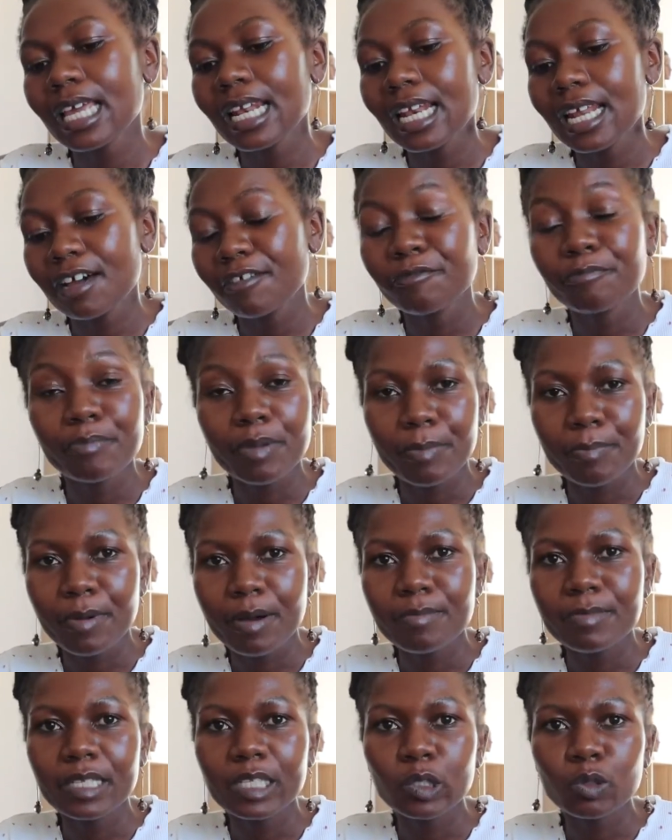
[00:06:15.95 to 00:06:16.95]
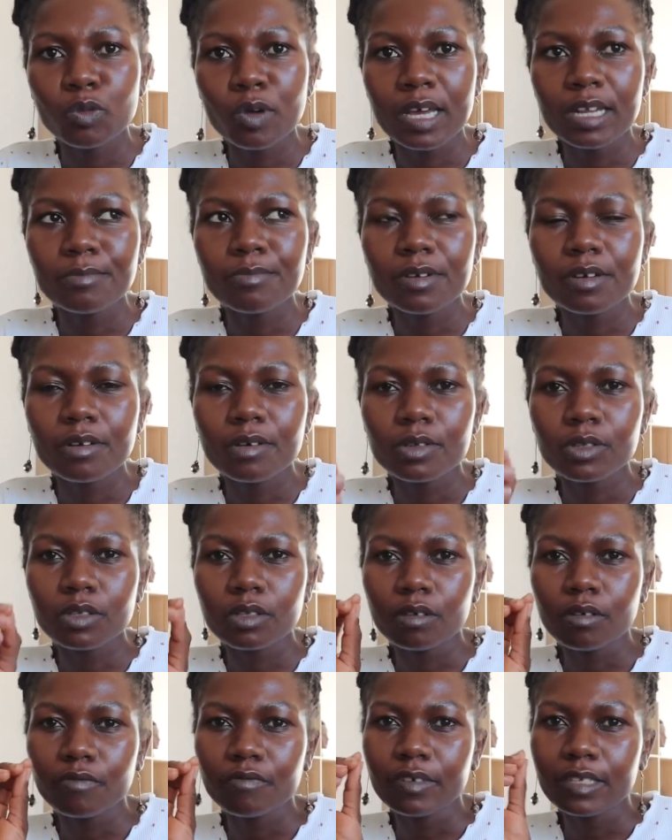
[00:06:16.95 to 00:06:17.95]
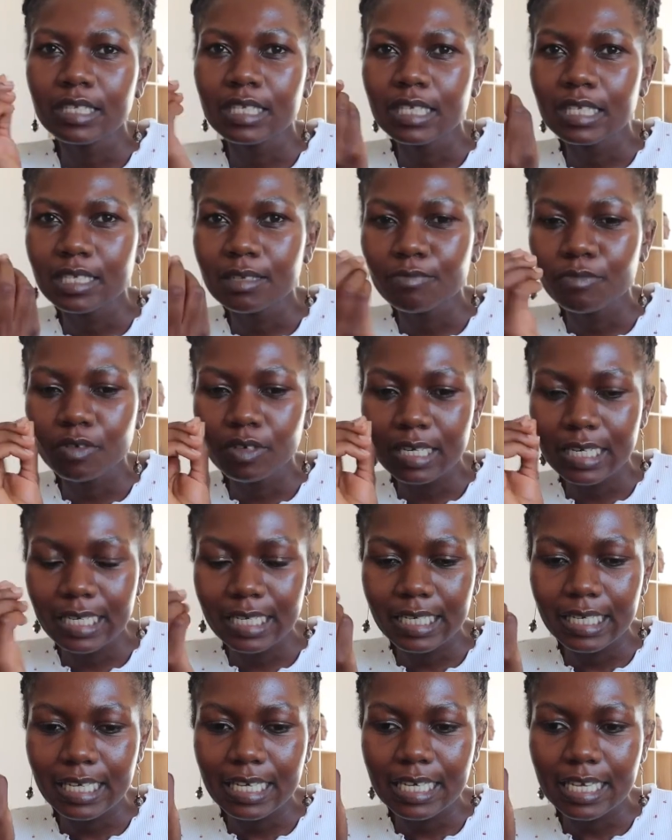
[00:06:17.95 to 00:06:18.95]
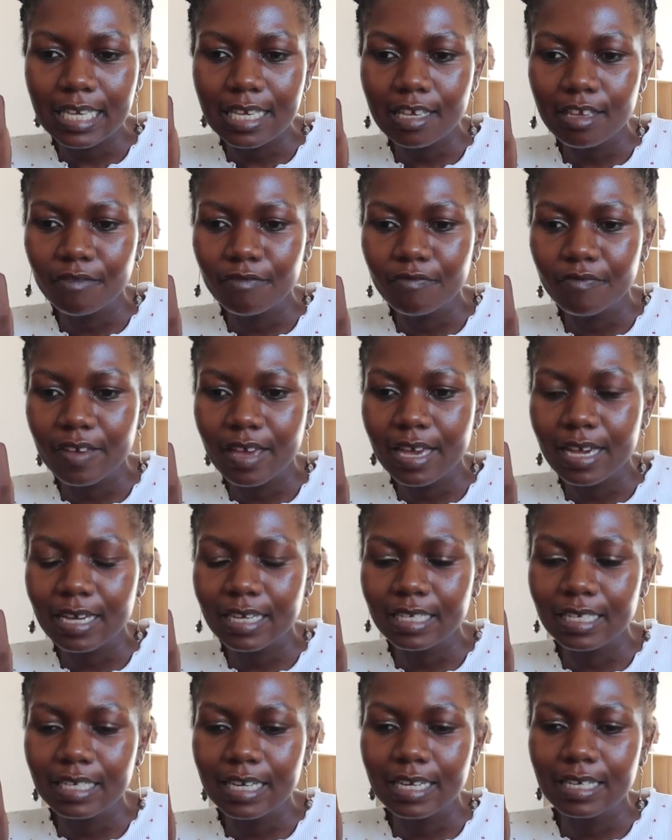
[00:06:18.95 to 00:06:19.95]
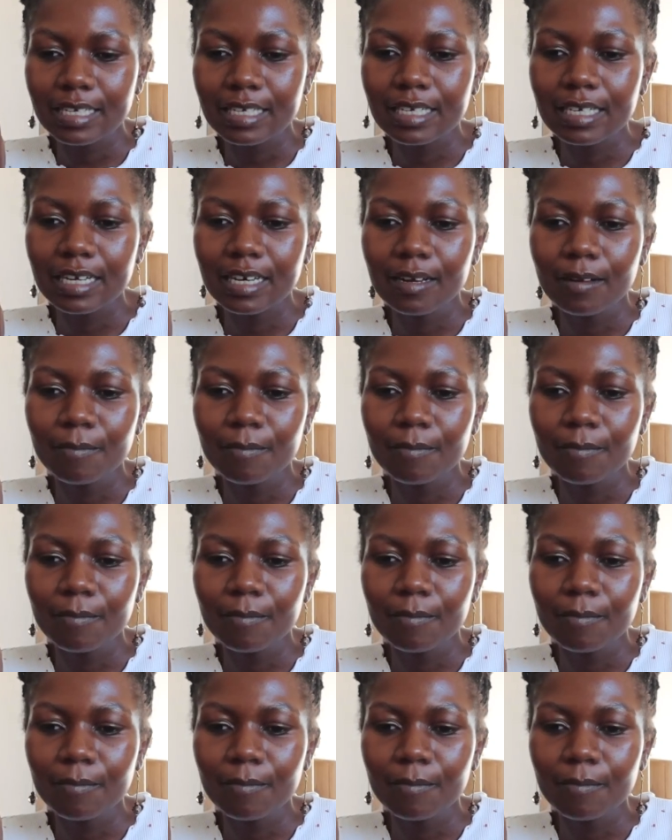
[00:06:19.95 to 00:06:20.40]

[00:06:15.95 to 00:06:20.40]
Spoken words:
love peppermint oil because of its stimulating effect, and